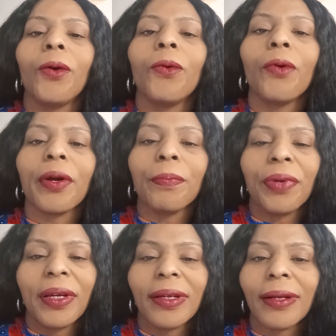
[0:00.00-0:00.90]
Or
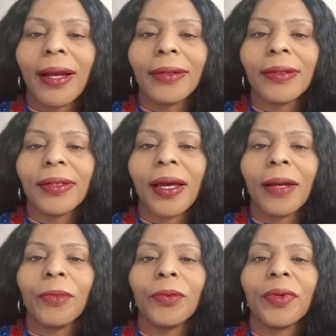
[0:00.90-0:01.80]
pick a kind of
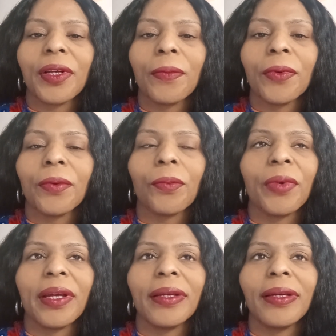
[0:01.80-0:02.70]
time or whatever
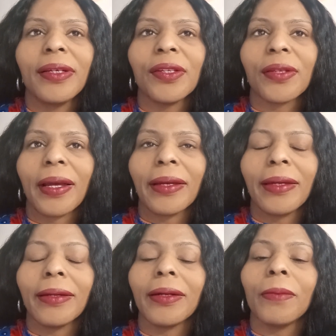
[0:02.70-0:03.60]
when he's like
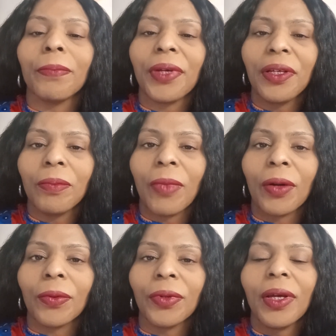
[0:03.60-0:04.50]
in compete
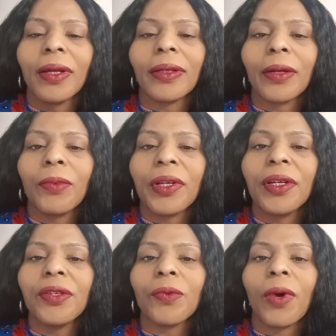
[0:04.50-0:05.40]
mode, like when
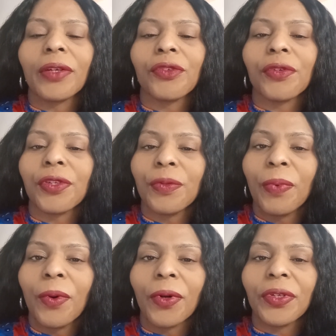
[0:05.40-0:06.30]
he's watching
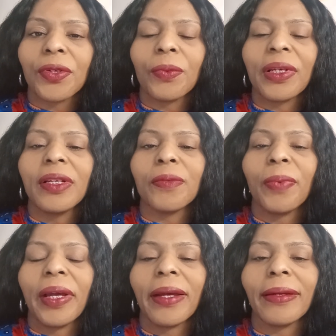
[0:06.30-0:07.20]
sports or when he's
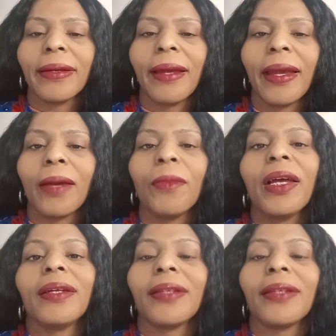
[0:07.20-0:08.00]
playing the game.